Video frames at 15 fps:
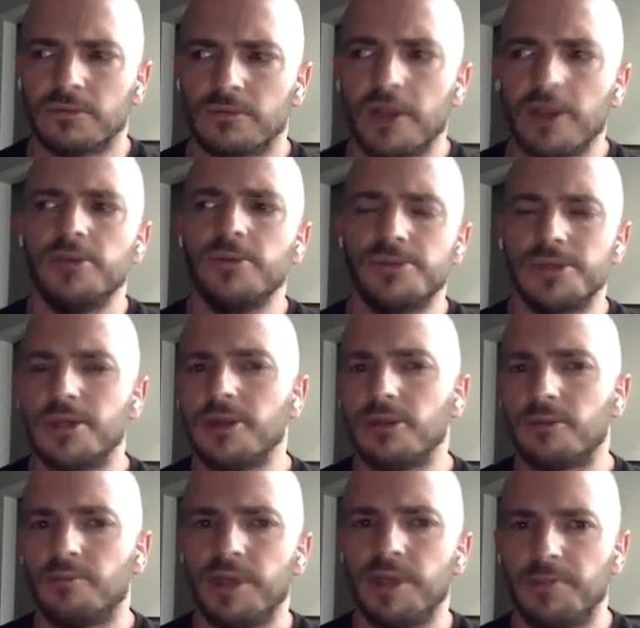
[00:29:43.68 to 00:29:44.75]
Why are you using
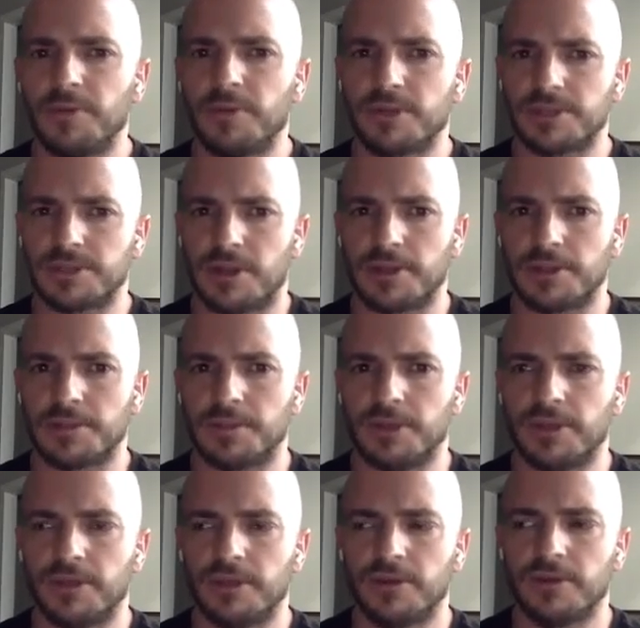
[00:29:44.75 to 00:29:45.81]
other people to talk to
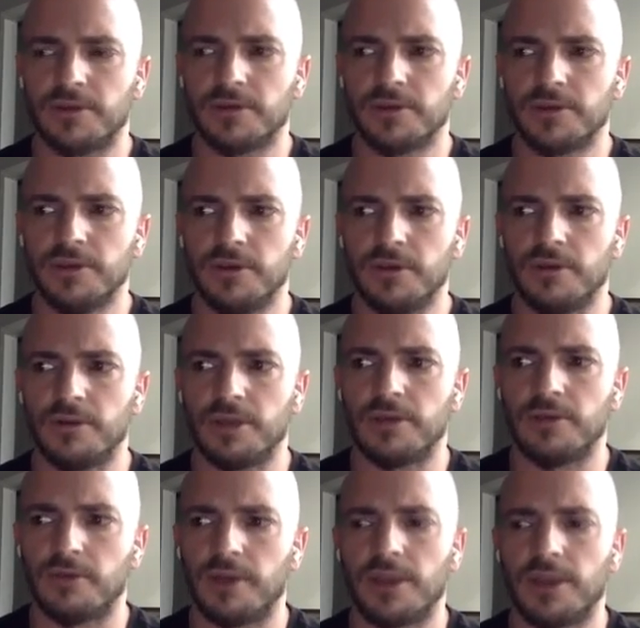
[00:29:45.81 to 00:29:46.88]
me? You know,
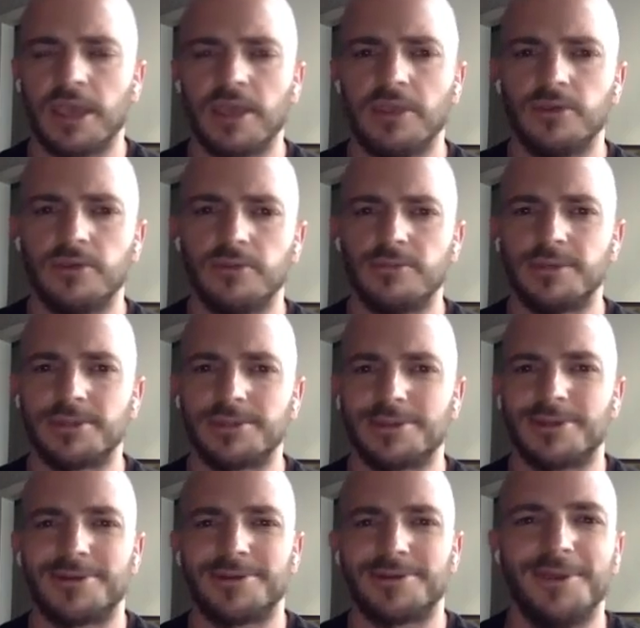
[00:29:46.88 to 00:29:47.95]
like, why can't you just
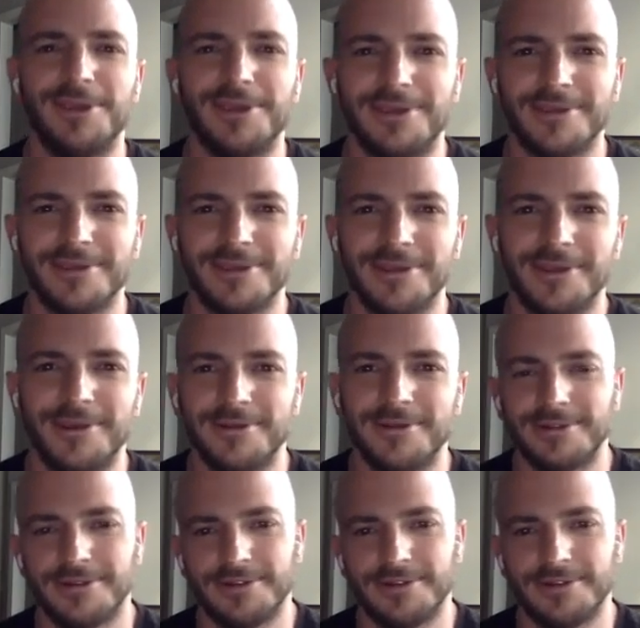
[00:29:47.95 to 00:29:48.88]
talk to me? You know?